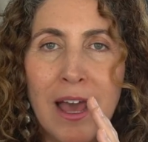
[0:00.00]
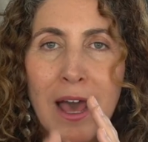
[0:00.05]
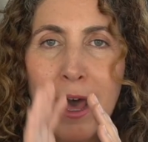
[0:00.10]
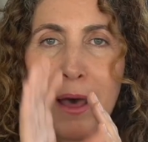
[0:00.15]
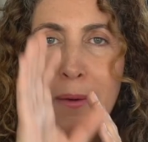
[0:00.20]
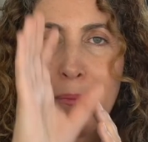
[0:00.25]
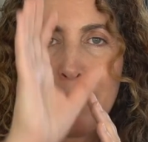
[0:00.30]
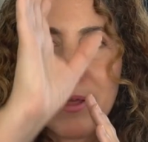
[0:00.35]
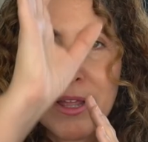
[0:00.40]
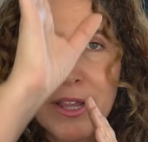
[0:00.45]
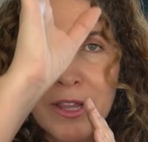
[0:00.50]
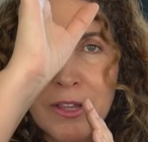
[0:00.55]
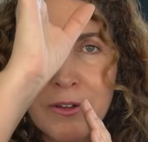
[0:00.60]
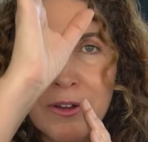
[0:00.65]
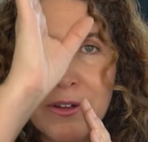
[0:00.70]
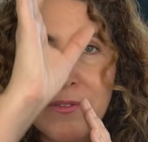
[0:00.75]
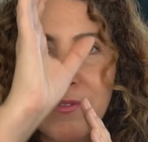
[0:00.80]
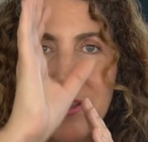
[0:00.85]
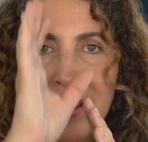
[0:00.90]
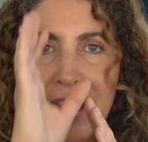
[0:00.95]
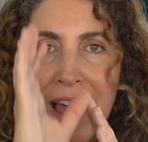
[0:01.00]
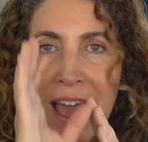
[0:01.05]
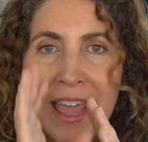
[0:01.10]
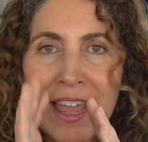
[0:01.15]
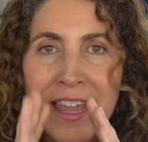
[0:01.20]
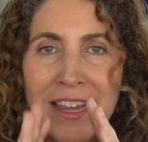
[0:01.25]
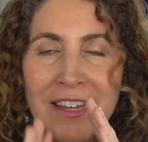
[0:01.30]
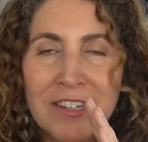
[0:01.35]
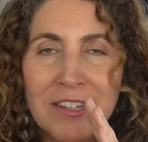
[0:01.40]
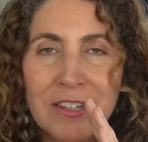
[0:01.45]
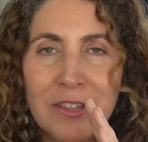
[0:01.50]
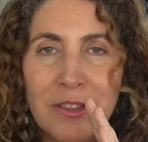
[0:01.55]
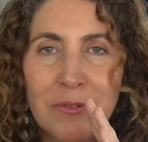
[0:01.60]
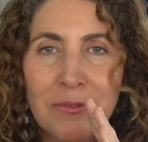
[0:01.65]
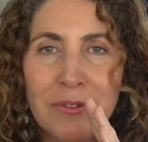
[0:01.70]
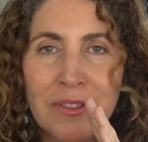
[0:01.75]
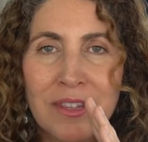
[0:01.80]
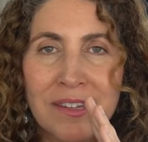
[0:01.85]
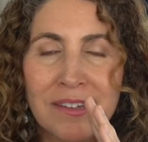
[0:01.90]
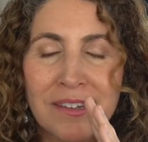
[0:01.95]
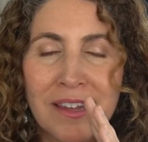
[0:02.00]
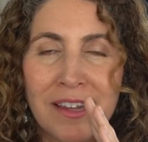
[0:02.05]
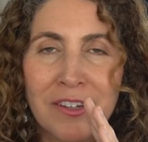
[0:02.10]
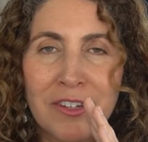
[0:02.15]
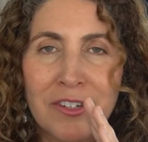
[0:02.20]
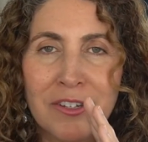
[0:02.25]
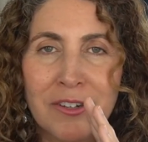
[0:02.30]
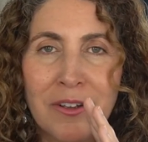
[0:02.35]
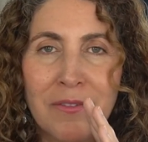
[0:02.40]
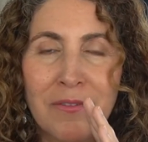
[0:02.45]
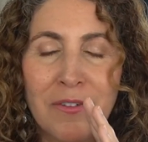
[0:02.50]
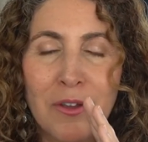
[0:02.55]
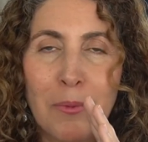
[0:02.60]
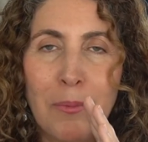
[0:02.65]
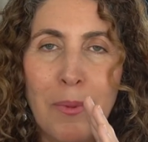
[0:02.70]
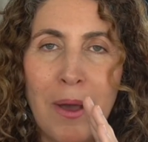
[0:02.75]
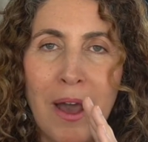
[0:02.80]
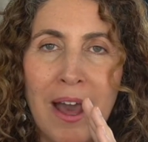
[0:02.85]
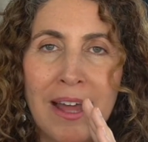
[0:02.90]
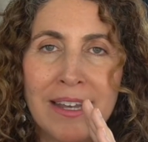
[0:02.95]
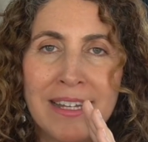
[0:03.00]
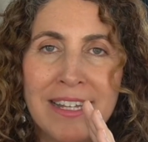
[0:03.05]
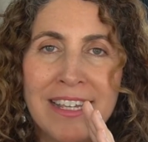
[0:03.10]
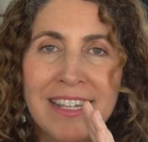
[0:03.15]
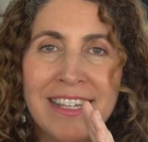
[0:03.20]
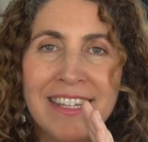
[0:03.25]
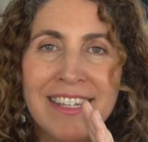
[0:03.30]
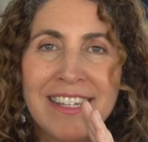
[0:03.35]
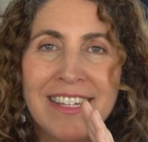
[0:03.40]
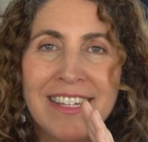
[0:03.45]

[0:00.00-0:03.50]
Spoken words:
a pillar of light through the center of your body,